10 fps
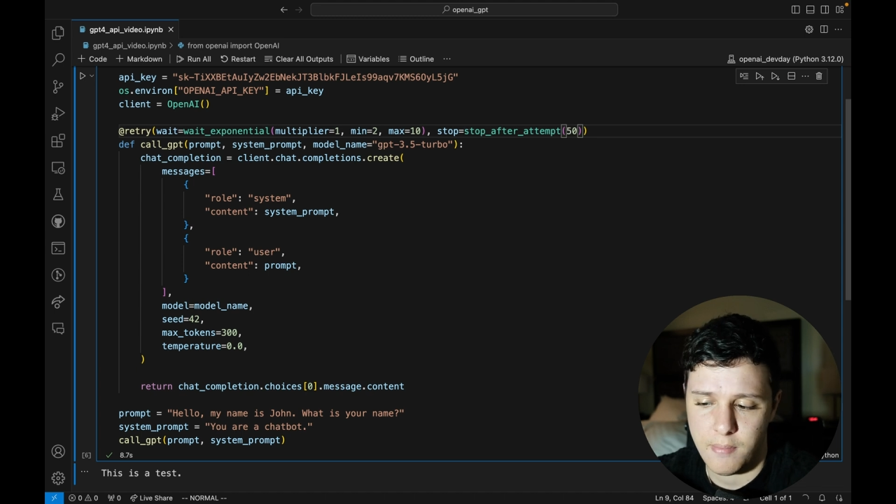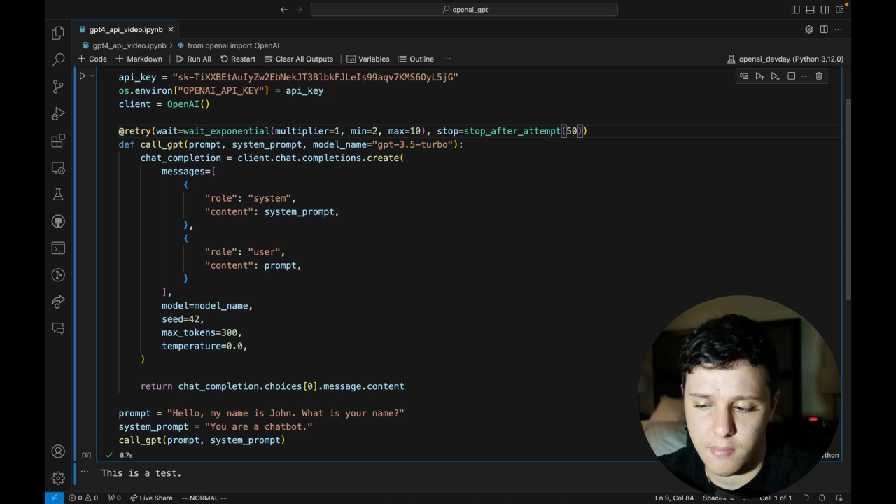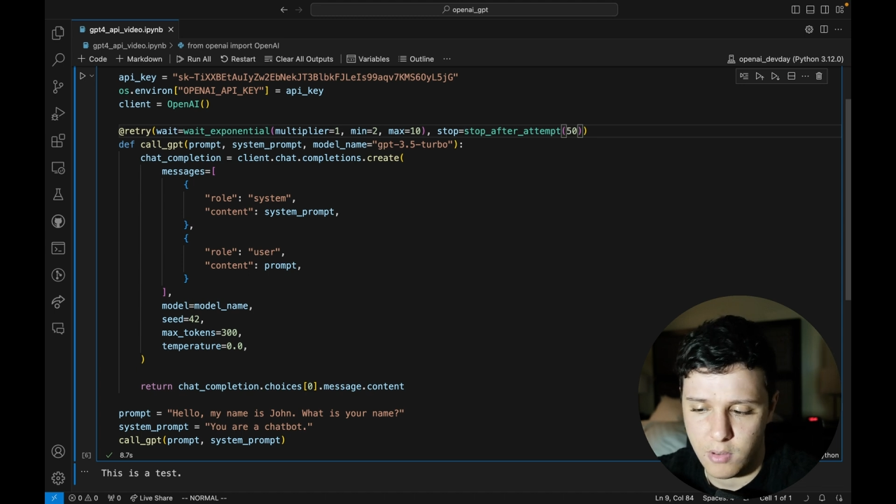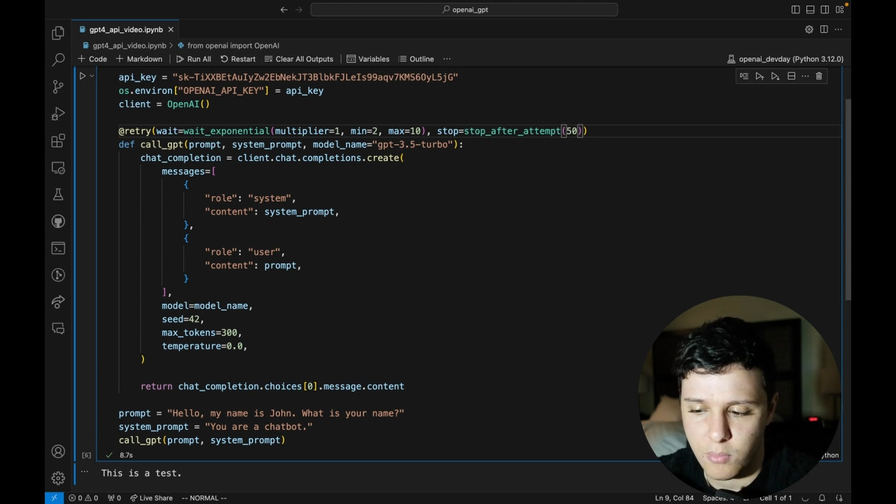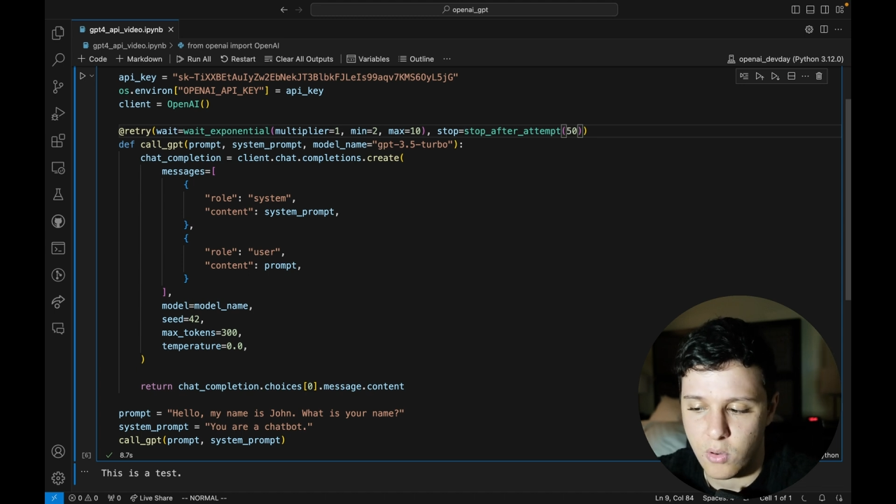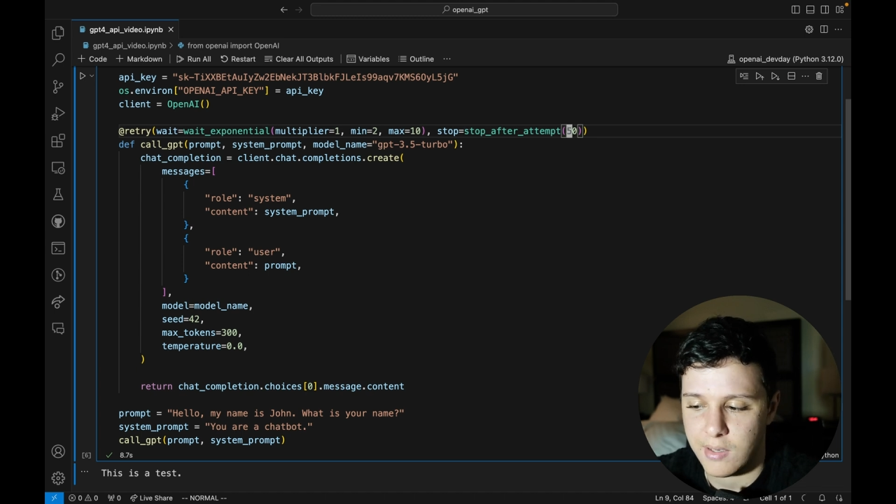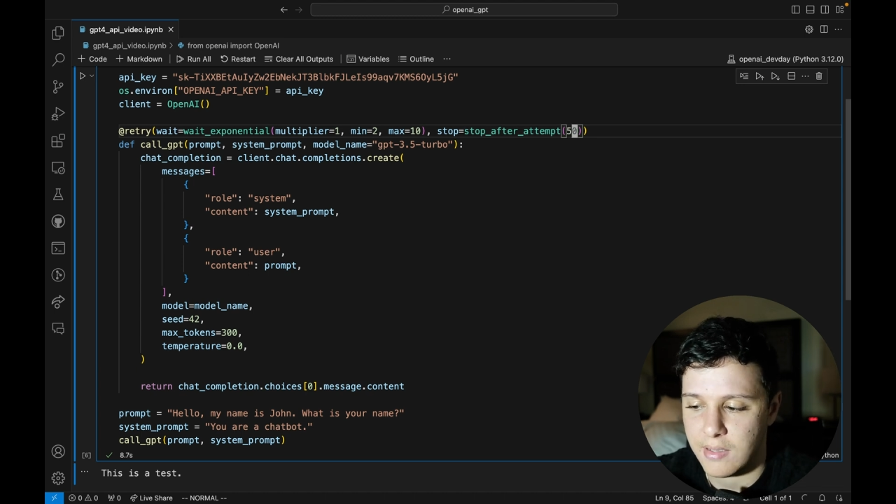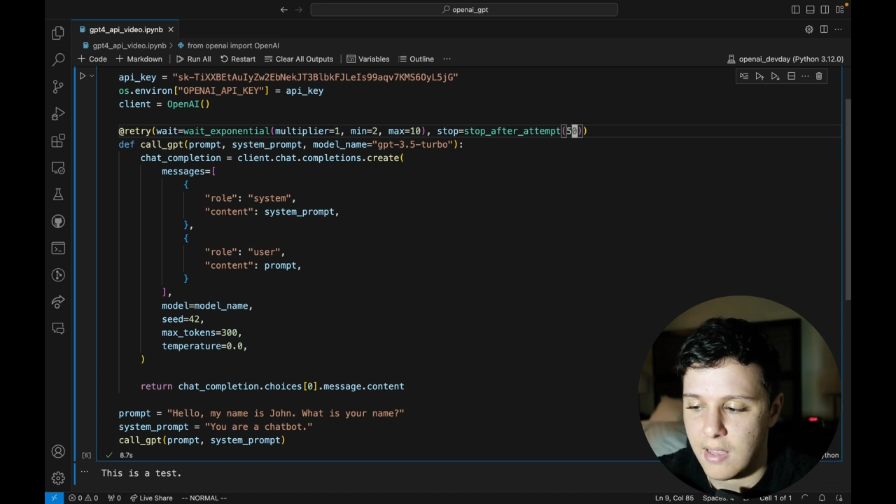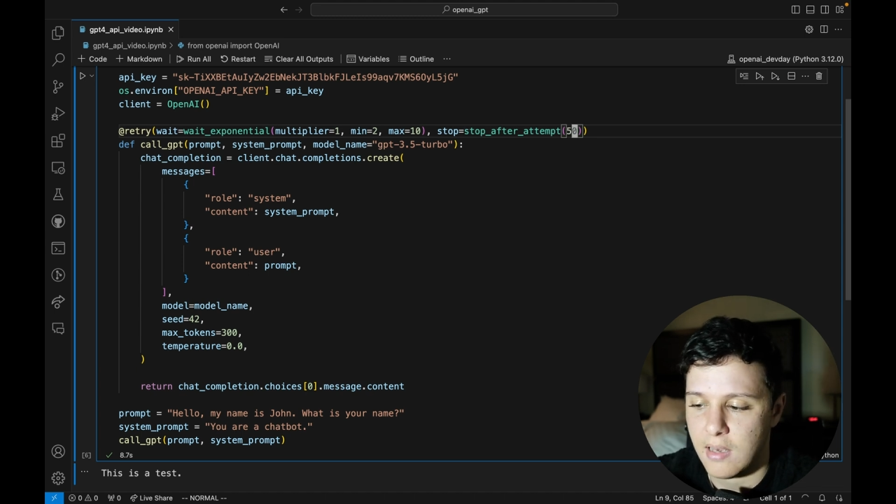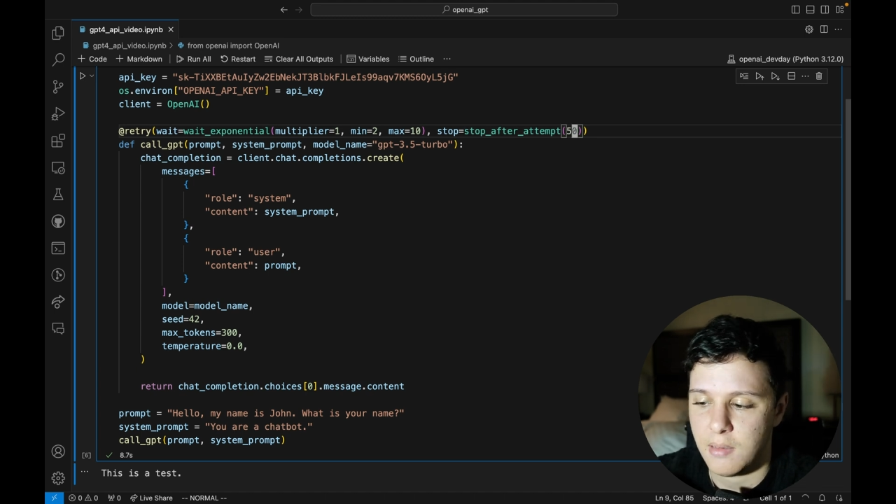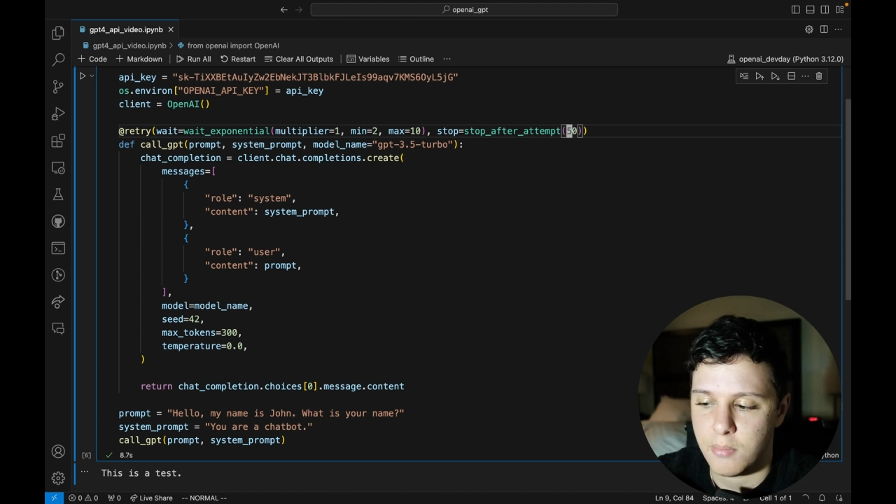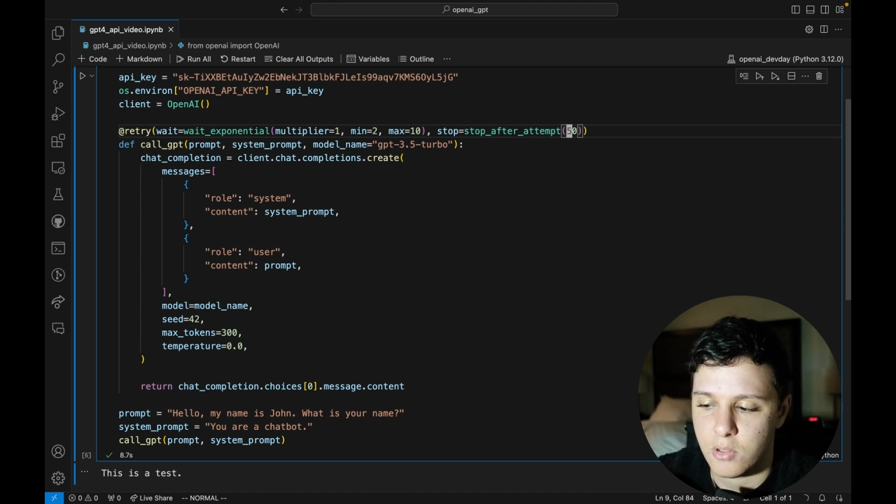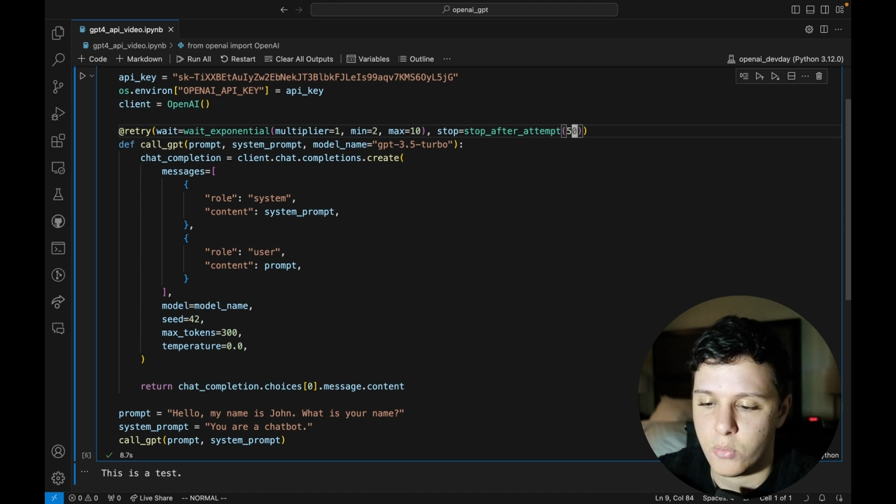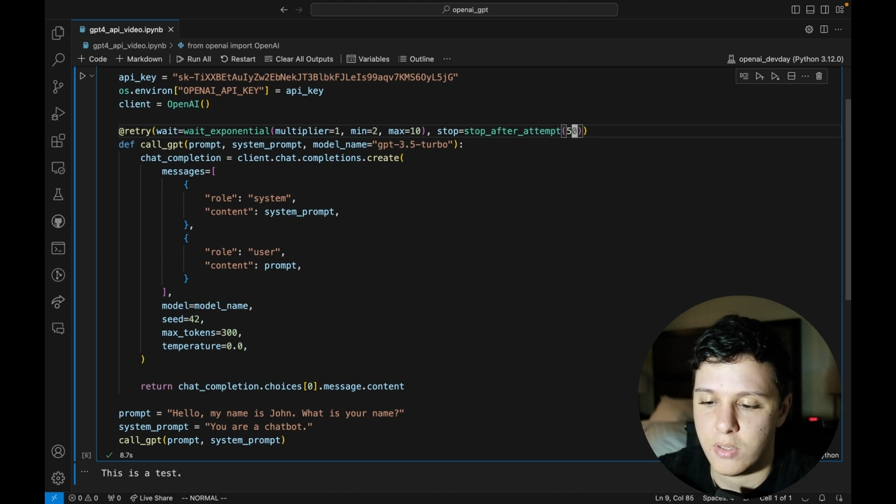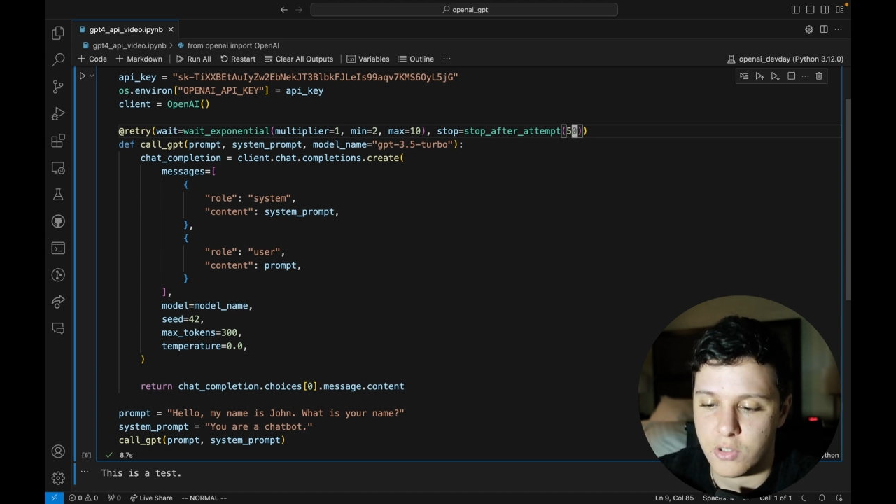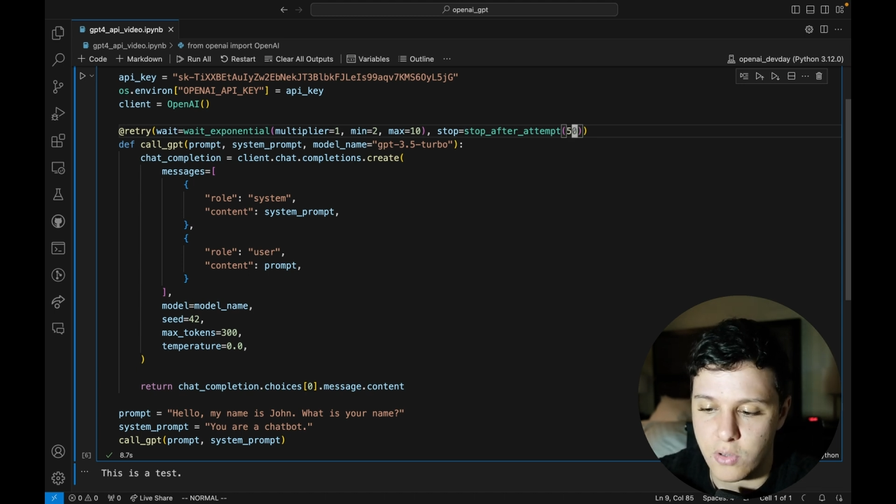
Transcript: you know, more than 10 in between